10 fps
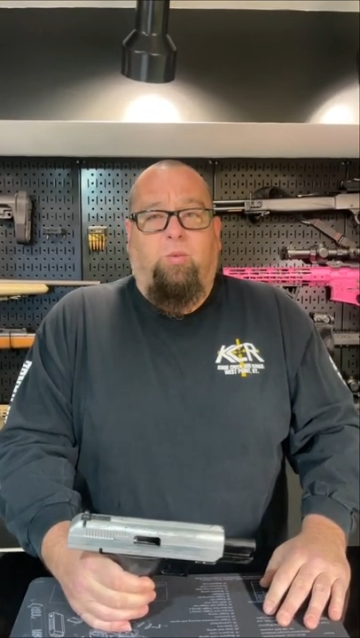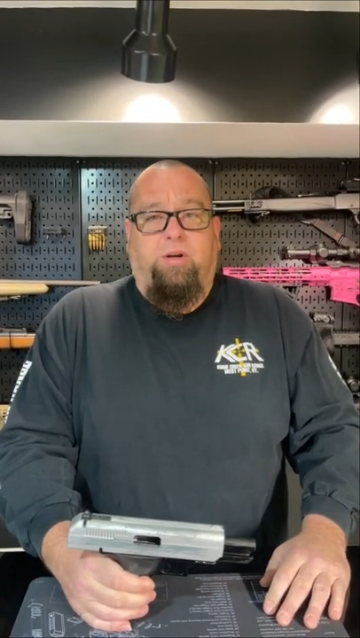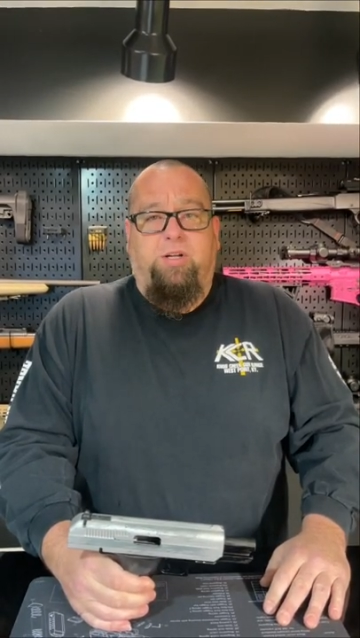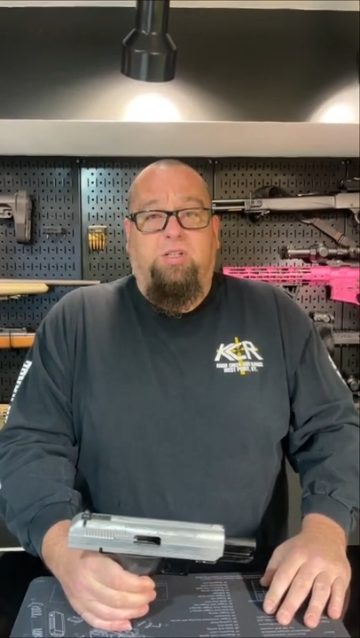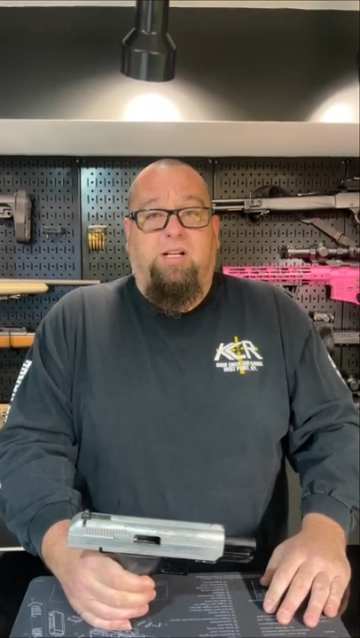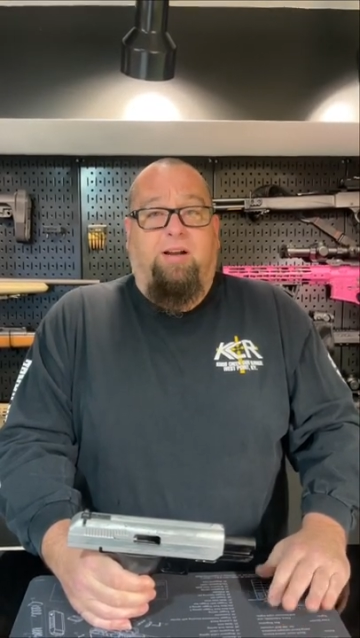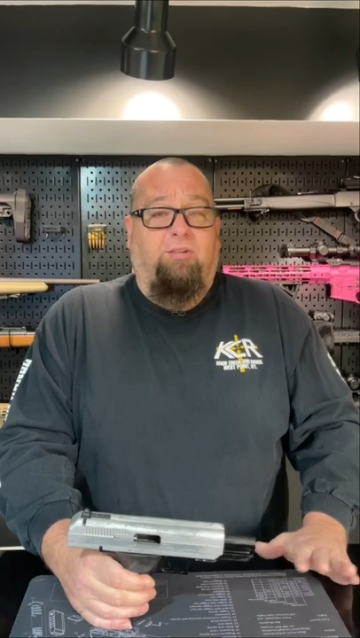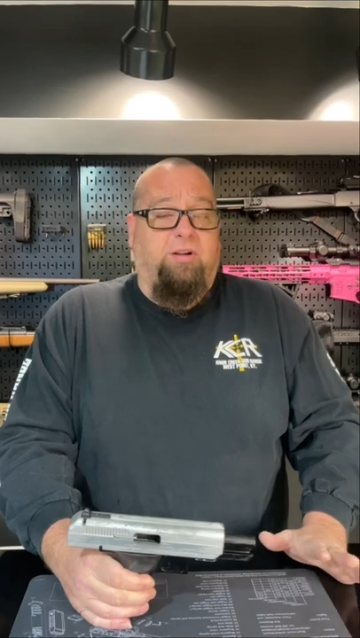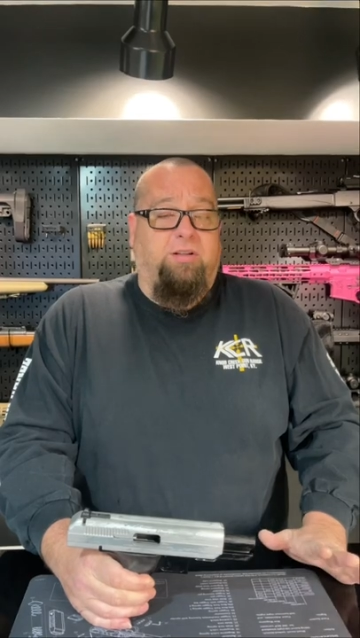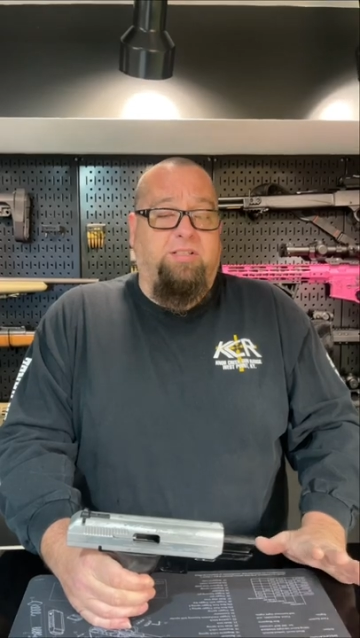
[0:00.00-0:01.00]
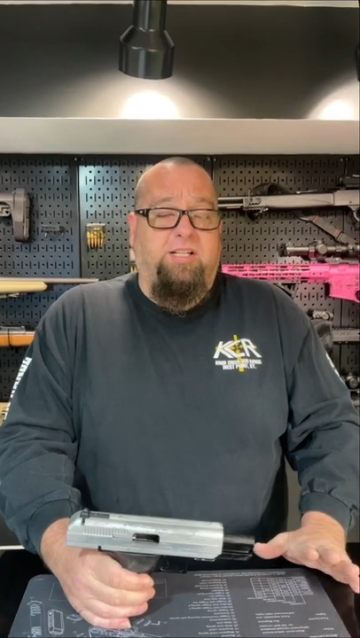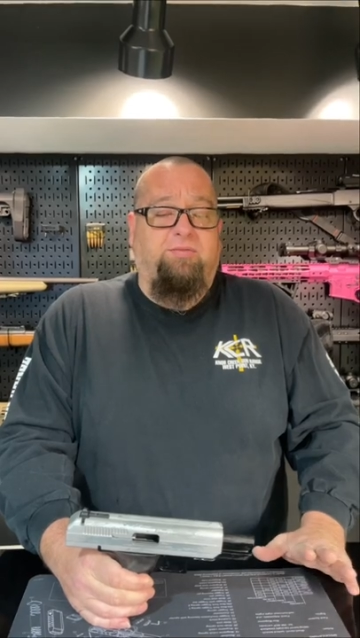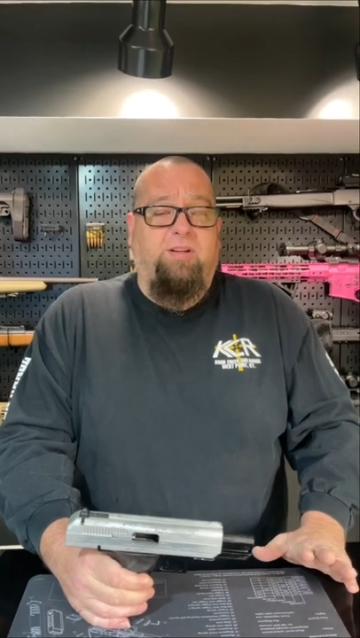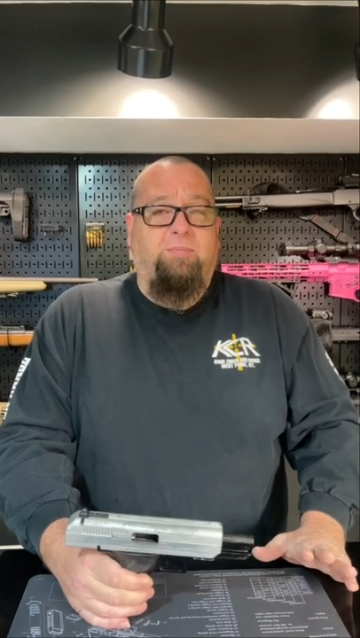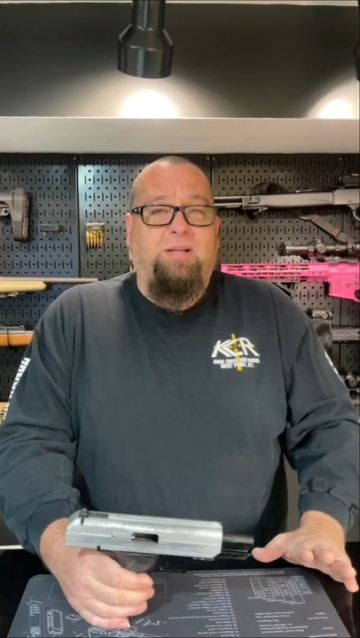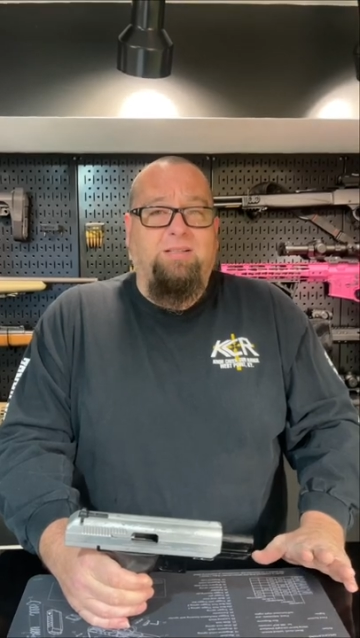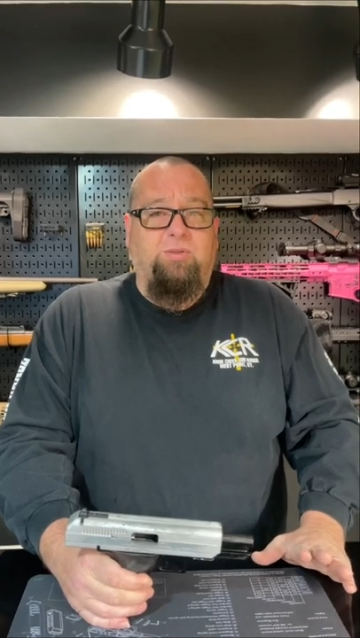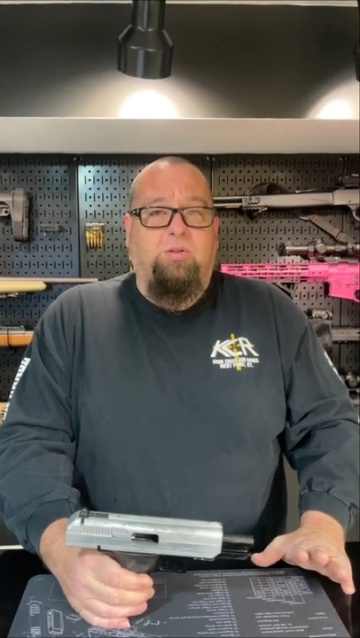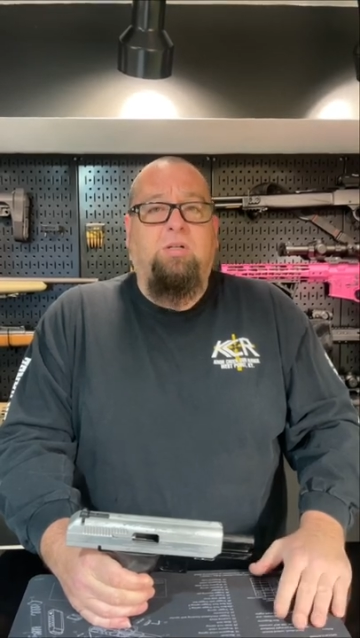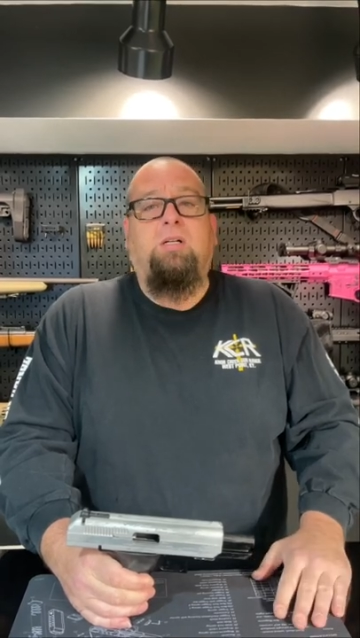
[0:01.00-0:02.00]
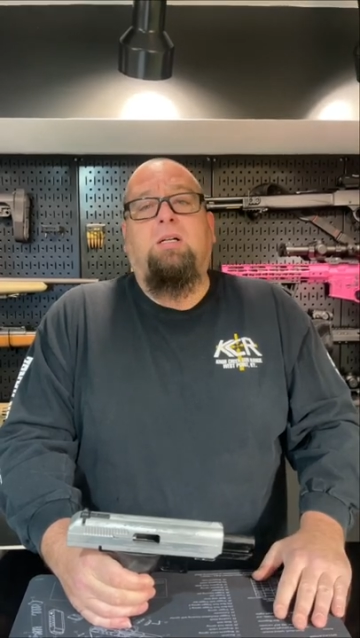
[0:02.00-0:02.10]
where usually I run CFE pistol